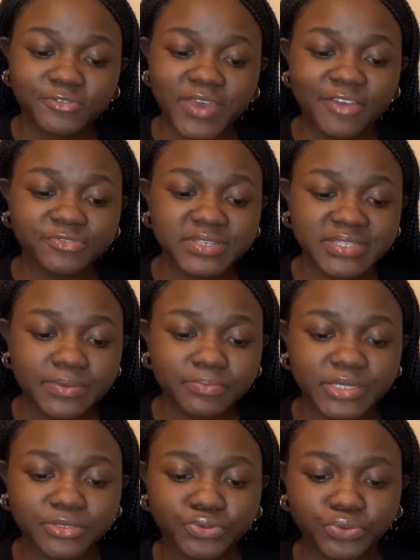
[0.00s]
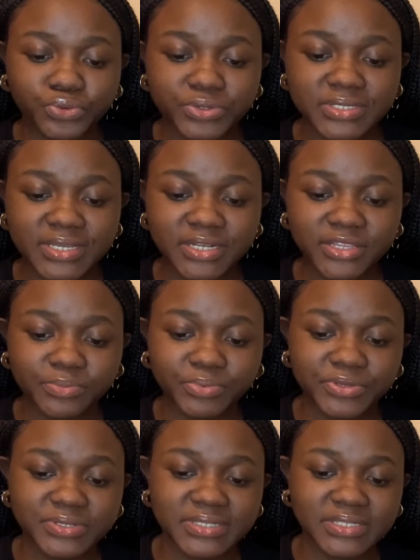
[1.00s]
resentment towards another
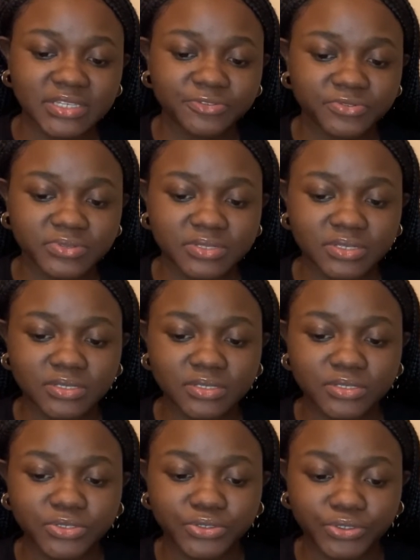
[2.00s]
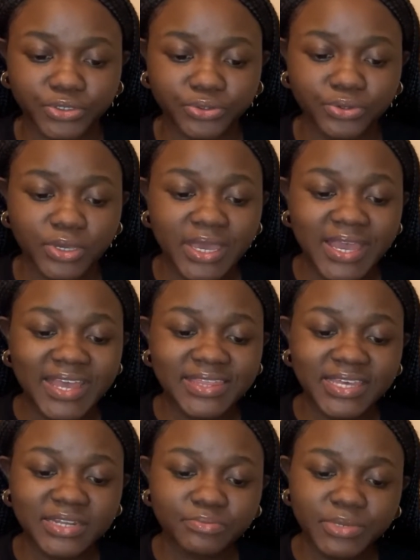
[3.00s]
person's differences to you,
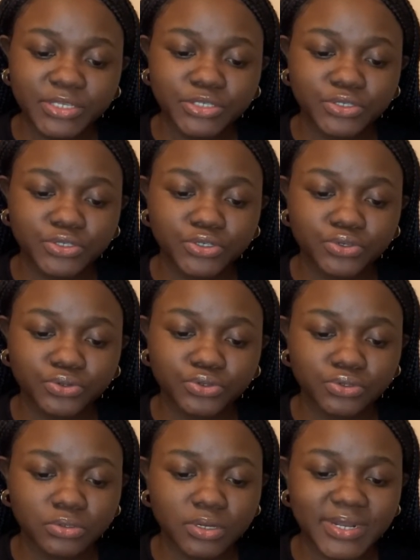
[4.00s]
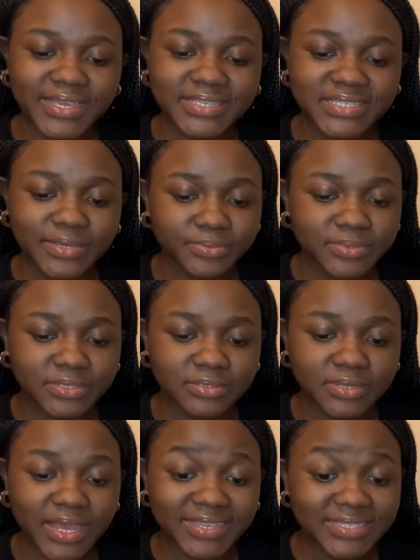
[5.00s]
that means you do not
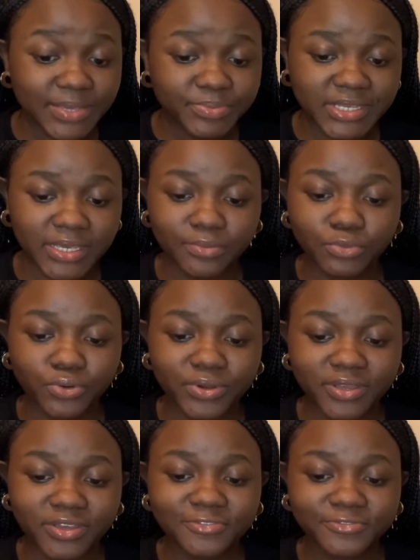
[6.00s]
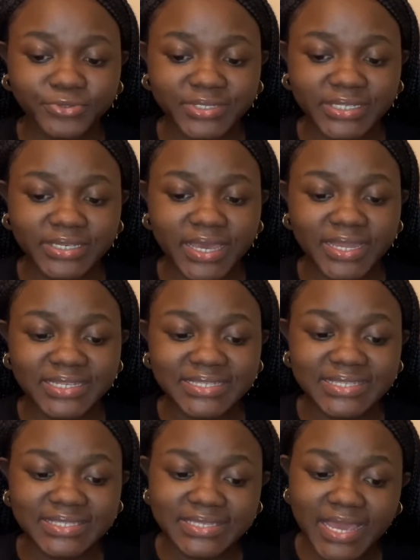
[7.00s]
accept him or her fully, and
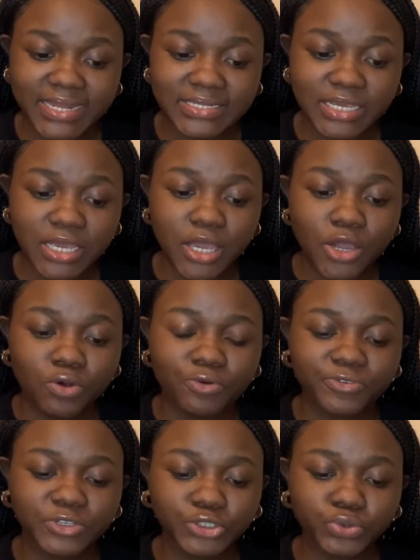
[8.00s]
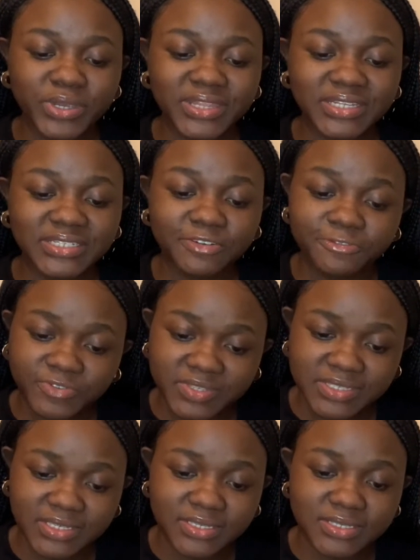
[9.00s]
instead of enjoying the
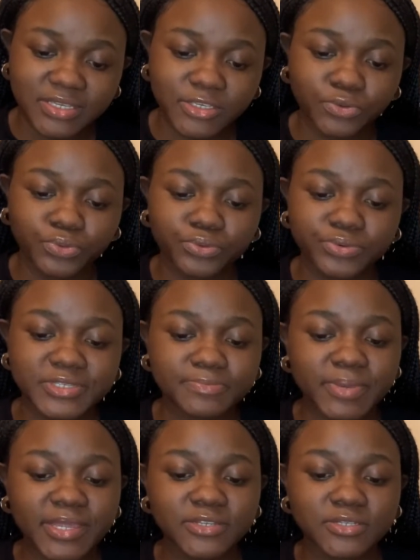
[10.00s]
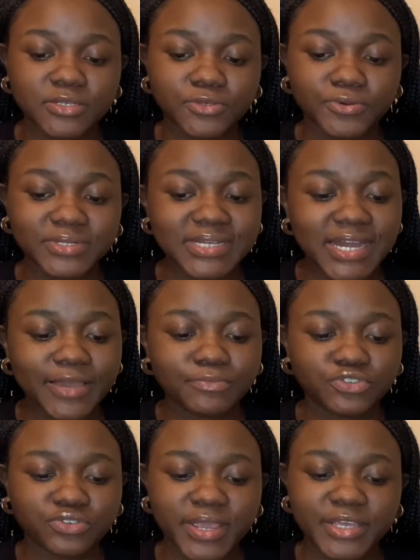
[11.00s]
differences, you will spend your time
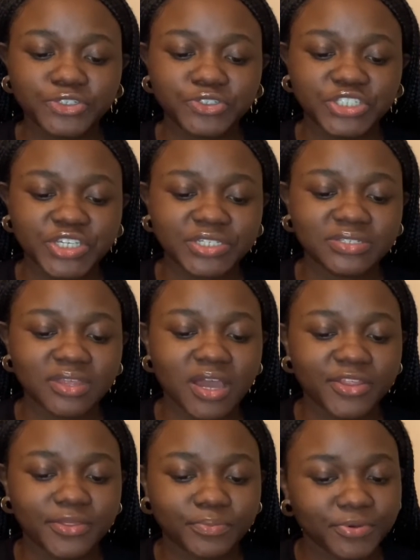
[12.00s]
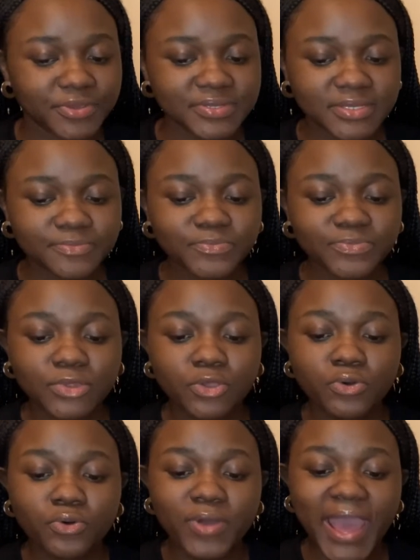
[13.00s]
trying to change the other person
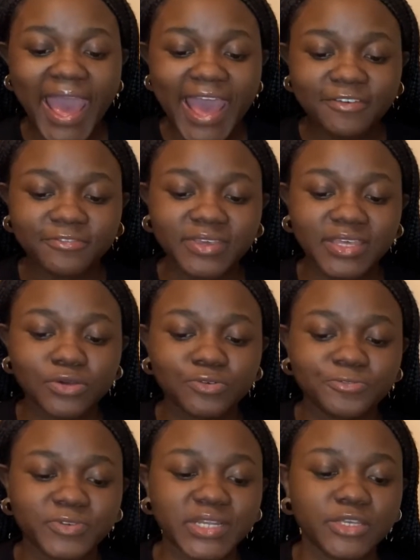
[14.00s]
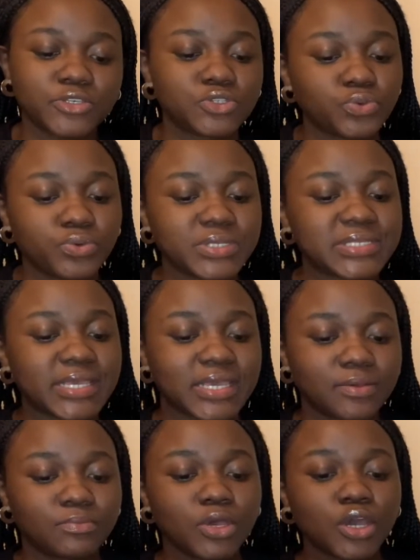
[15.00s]
or having ill feelings towards
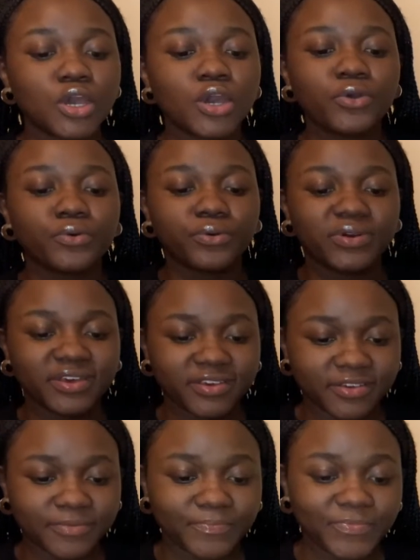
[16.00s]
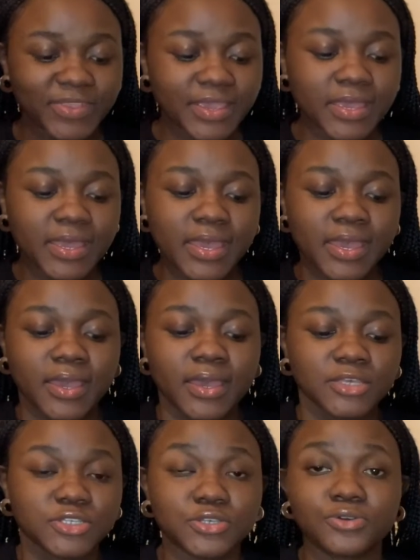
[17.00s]
him or her.
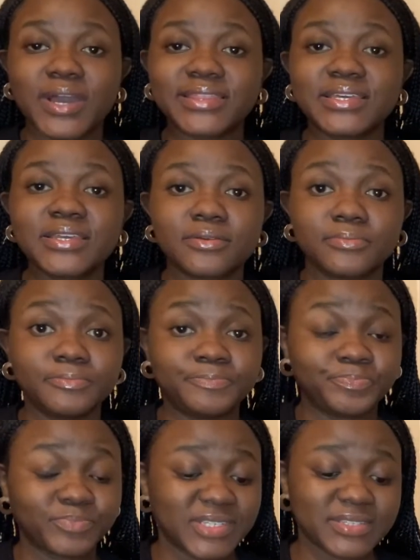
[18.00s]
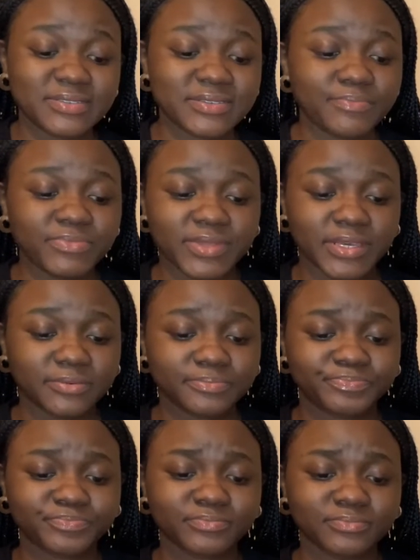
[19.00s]
So I think this is something's
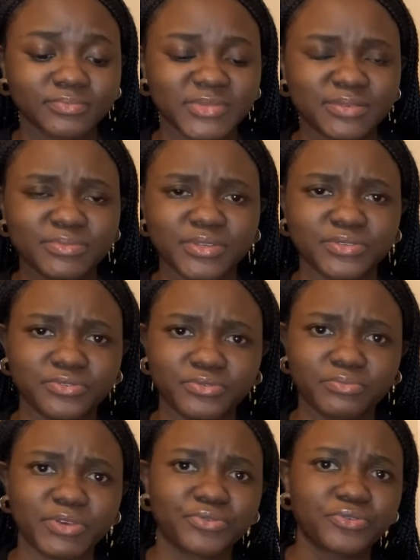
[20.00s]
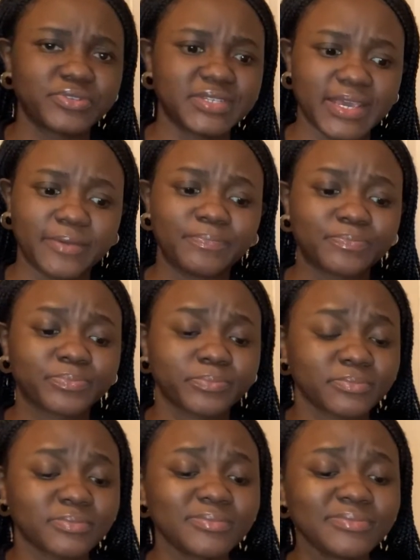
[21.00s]
wrong with my throat today.
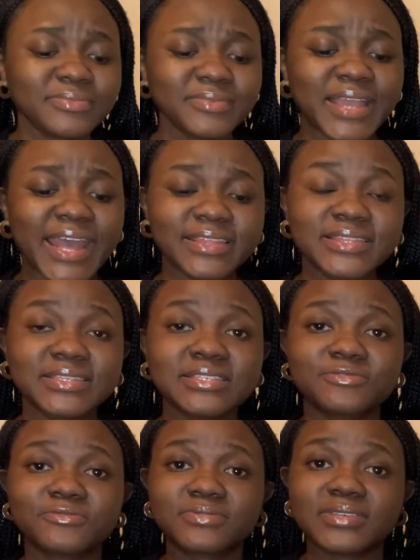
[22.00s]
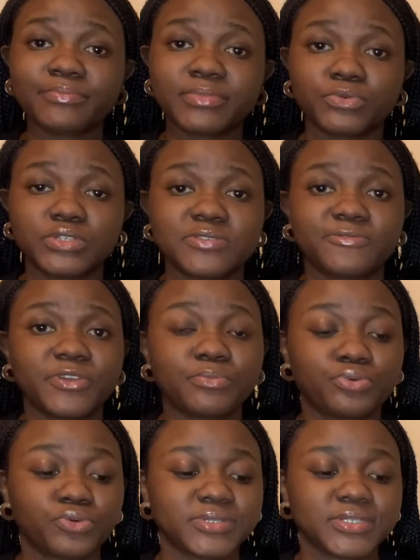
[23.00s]
I think this is something which is very
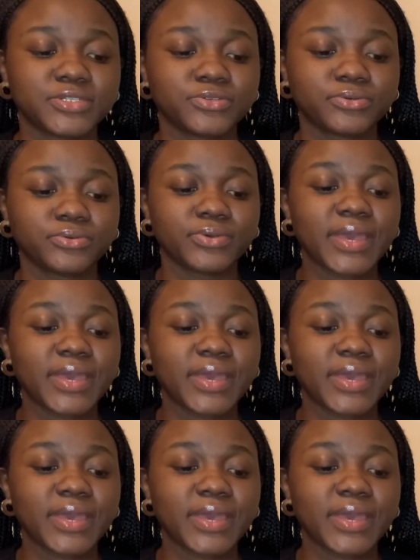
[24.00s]
important to